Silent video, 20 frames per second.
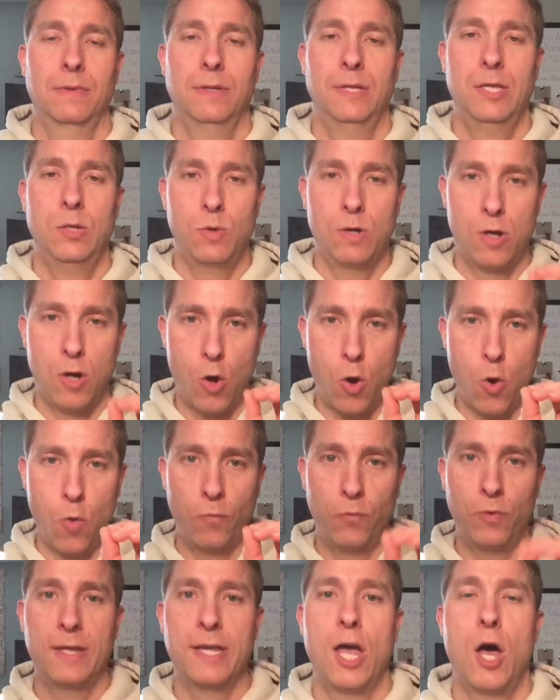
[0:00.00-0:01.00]
that will
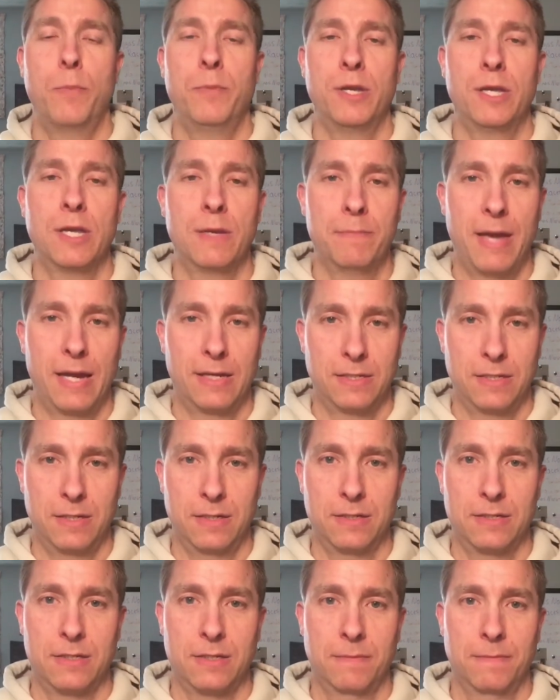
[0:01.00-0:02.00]
hopefully help you get past
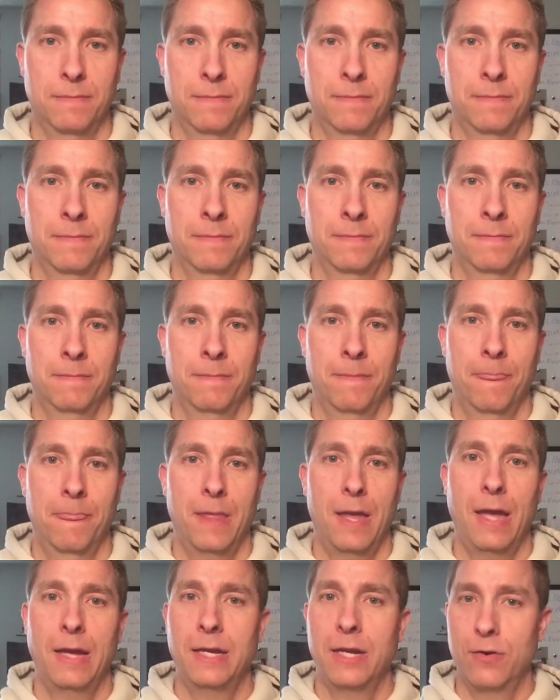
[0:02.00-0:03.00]
this.
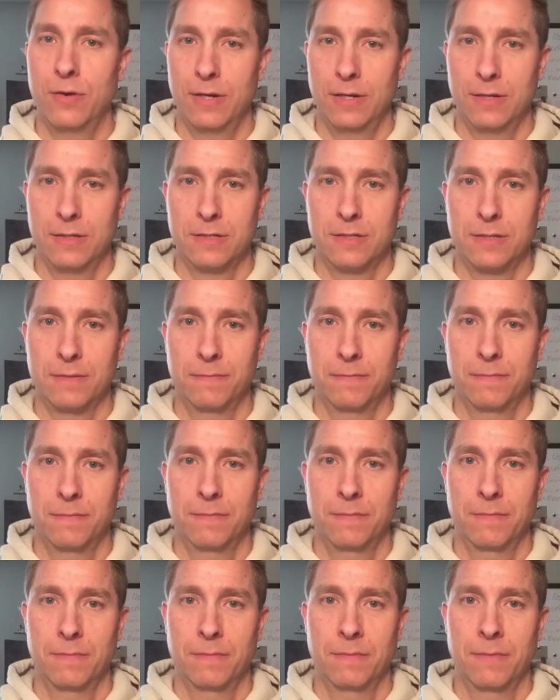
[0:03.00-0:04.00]
And here it is.
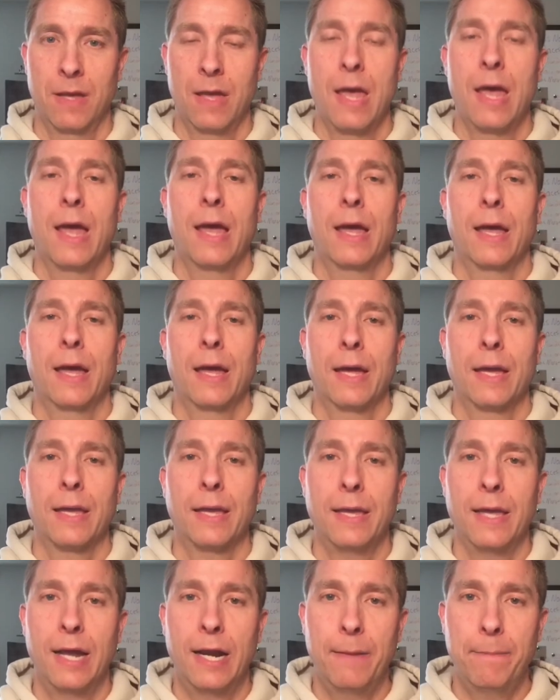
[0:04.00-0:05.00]

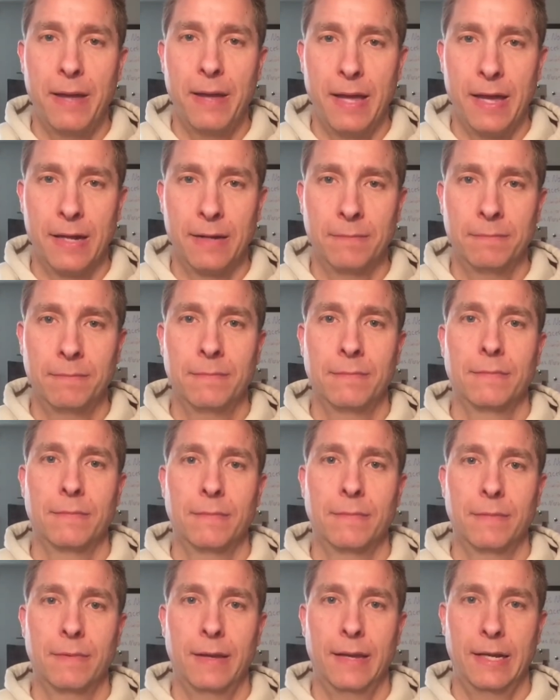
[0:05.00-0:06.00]
Get a pen
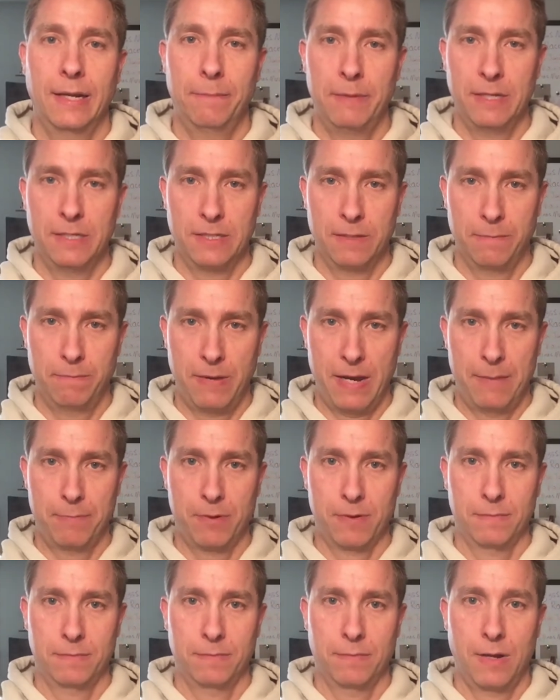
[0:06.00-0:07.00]
and a piece of
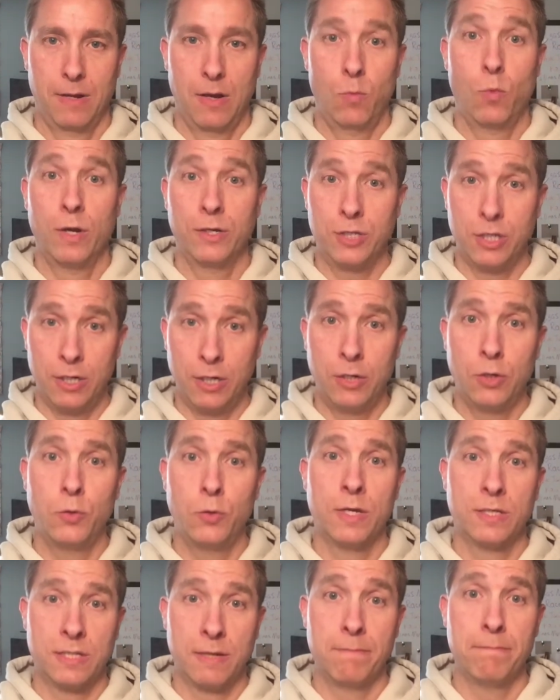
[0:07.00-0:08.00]
paper. I want you to do
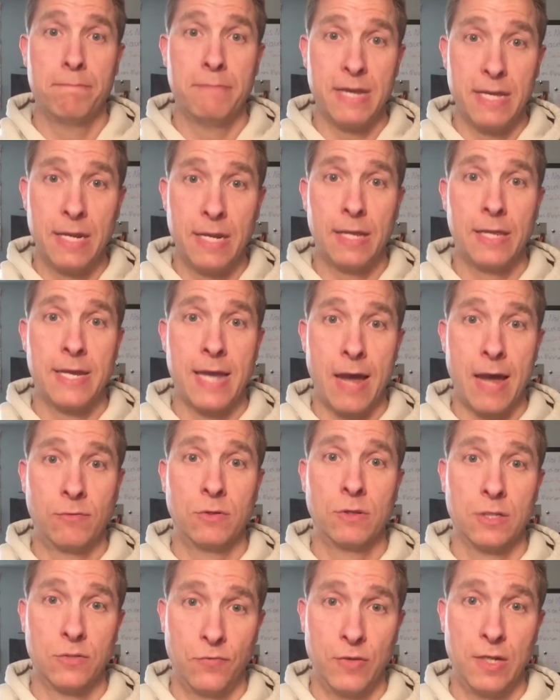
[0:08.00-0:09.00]
this immediately after
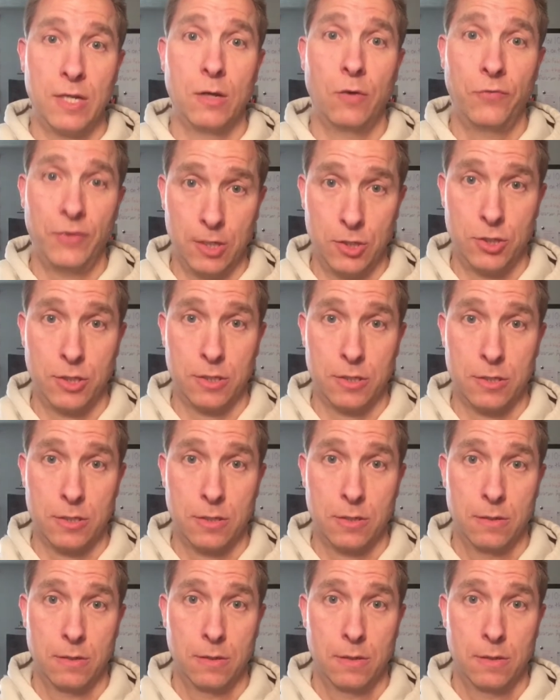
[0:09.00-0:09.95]
this video finishes.